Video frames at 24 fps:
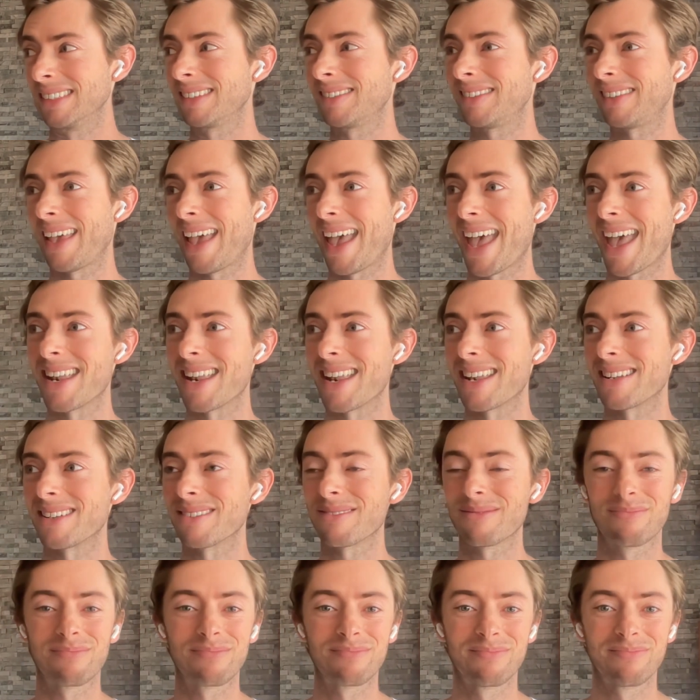
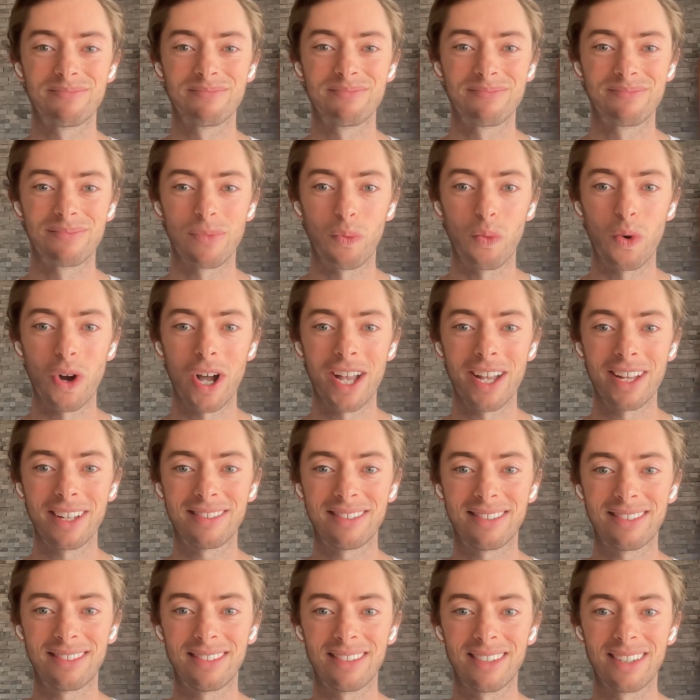10
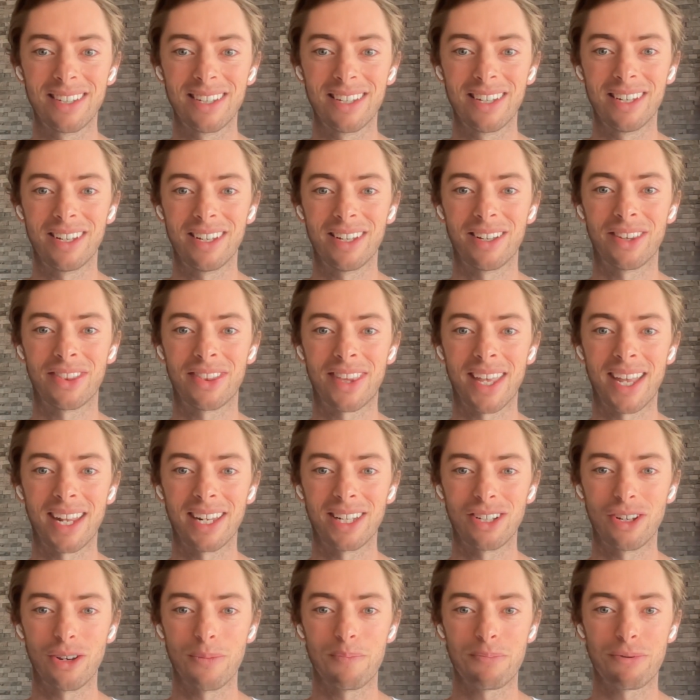words,
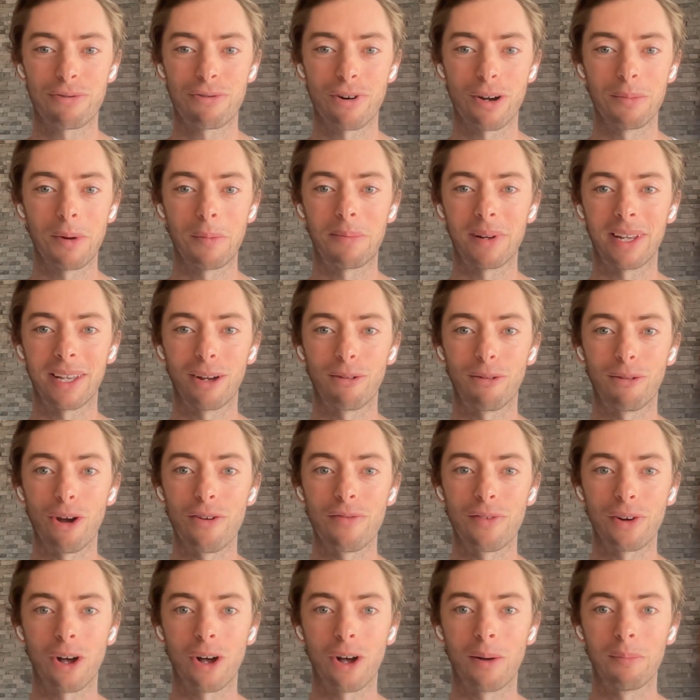then you probably are
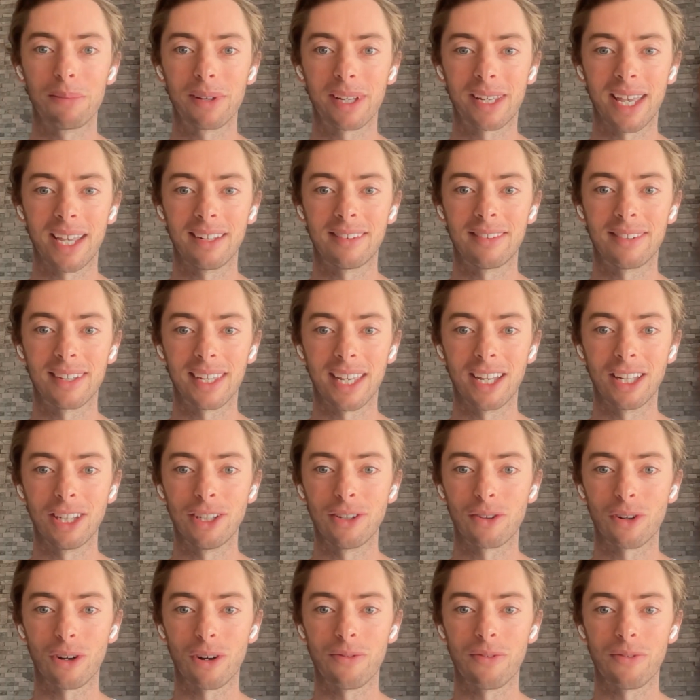overcomplicating it and
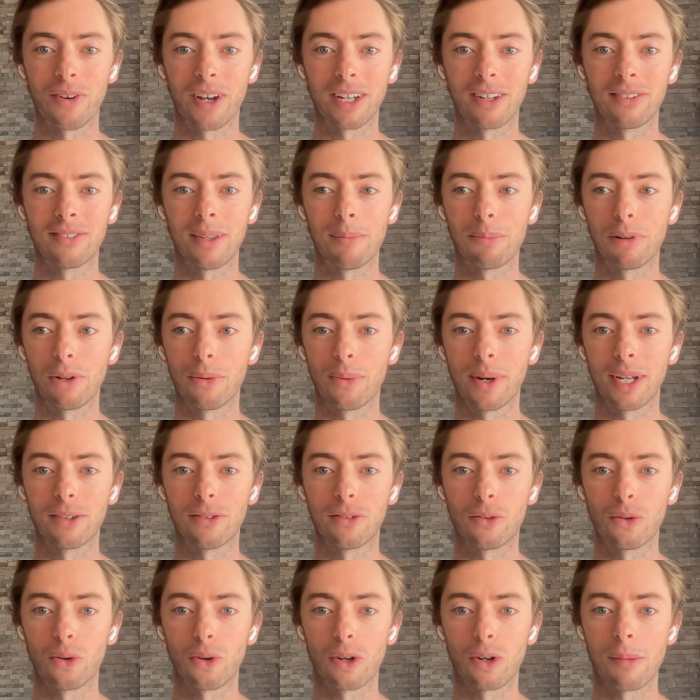you've got to find a simpler way to
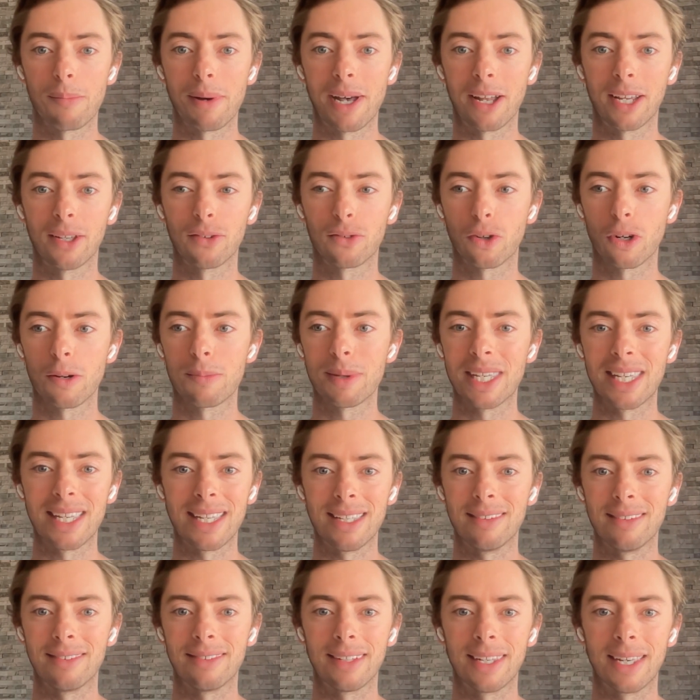talk about it. It's got to be
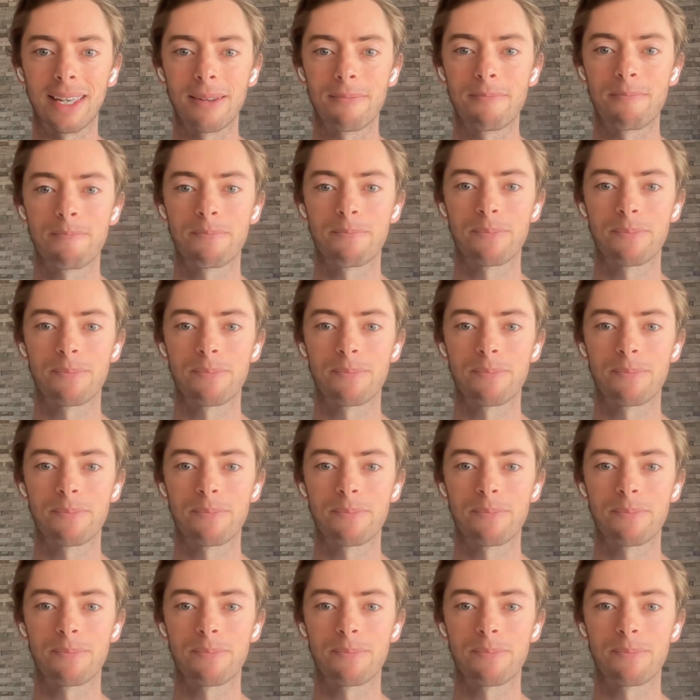easy.